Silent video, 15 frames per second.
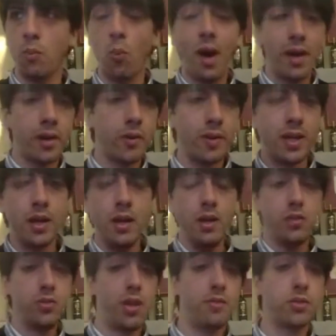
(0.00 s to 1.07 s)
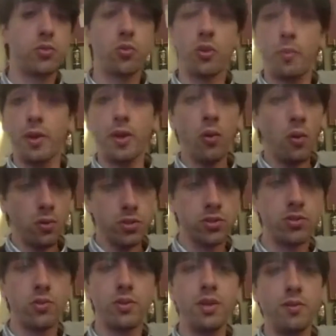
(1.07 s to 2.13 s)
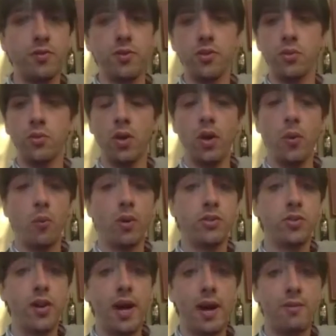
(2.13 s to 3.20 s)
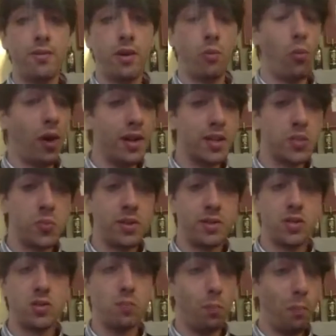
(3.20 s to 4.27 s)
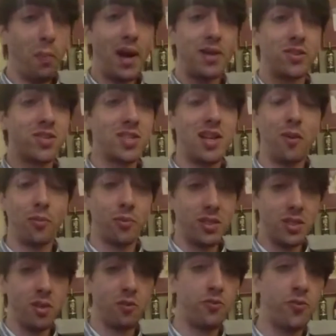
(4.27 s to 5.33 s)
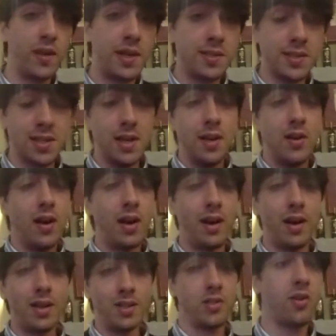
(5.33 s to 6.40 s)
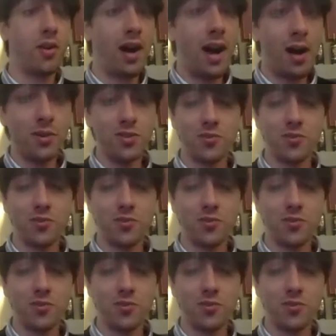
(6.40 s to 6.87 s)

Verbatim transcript: winery to have a tour, but also if you want to have a wine experience by yourself, with your friends, uh, in your house,